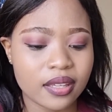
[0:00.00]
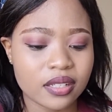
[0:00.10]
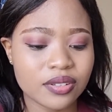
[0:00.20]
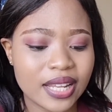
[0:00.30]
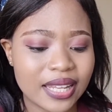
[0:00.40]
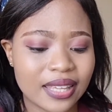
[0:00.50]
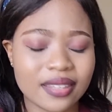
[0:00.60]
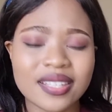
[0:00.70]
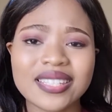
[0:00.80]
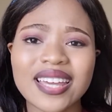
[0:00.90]
Really,
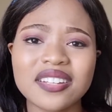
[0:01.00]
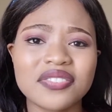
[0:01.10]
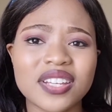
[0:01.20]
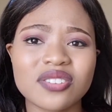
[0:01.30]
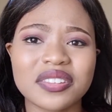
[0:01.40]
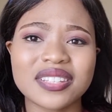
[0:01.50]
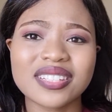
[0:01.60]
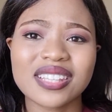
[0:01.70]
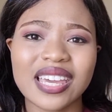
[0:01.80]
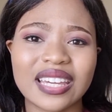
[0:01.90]
the side effects on this
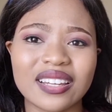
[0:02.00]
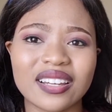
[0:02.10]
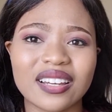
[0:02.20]
thing,